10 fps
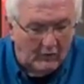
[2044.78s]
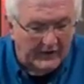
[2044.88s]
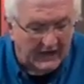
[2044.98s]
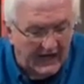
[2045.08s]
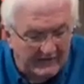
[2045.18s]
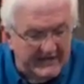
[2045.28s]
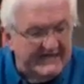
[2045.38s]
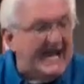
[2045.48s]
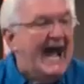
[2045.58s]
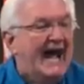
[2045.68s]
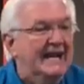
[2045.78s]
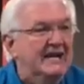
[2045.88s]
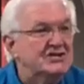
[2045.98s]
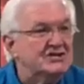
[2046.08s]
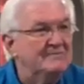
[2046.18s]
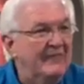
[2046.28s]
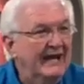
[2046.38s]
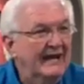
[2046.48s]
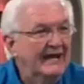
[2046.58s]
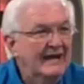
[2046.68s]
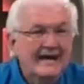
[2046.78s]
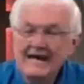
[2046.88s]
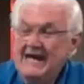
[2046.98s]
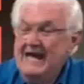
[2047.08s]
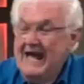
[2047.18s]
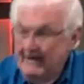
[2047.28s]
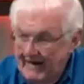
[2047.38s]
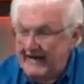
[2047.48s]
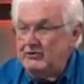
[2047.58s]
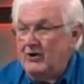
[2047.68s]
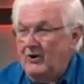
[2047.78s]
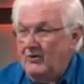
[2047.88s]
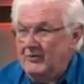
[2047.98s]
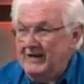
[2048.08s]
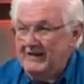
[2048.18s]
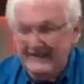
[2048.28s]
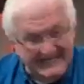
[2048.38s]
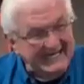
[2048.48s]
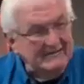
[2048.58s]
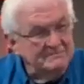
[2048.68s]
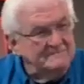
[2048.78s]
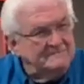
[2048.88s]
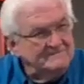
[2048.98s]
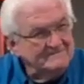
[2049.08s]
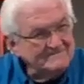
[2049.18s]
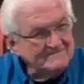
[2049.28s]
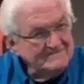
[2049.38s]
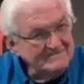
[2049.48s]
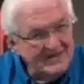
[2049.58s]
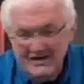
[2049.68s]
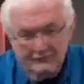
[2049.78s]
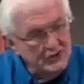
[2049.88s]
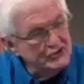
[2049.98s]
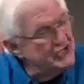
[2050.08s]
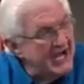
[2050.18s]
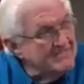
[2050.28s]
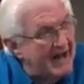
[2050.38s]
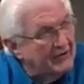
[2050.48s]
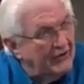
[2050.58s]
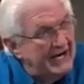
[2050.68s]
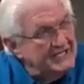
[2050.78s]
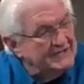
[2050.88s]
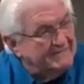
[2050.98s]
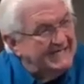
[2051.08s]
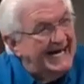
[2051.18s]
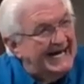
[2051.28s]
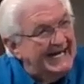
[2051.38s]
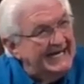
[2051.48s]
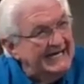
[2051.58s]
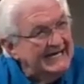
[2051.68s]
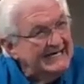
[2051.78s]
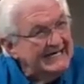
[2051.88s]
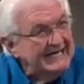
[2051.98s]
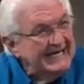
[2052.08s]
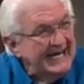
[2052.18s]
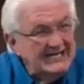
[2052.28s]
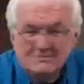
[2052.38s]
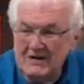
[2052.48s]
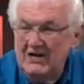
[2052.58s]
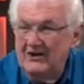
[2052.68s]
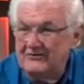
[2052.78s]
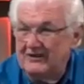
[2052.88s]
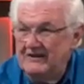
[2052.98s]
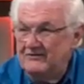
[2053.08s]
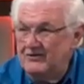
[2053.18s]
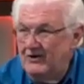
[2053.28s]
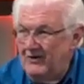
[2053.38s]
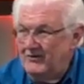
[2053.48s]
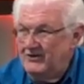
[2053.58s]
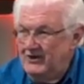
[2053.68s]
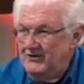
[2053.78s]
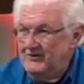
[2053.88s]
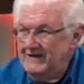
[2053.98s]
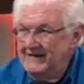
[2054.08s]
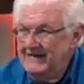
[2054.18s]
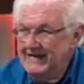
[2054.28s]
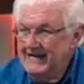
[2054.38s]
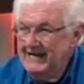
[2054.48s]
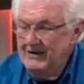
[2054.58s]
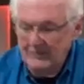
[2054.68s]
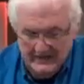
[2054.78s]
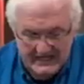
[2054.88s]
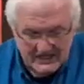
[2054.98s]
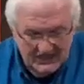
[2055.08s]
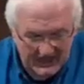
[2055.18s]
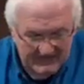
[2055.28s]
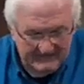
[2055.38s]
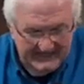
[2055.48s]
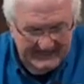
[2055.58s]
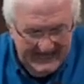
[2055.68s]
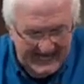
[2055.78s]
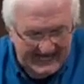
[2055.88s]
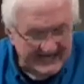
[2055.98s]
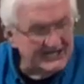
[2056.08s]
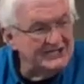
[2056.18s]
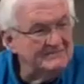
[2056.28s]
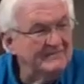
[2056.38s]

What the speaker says: with loving kindness, have I drawn thee? If you're saved by the grace of God, it's because he's drawn you with his loving kindness.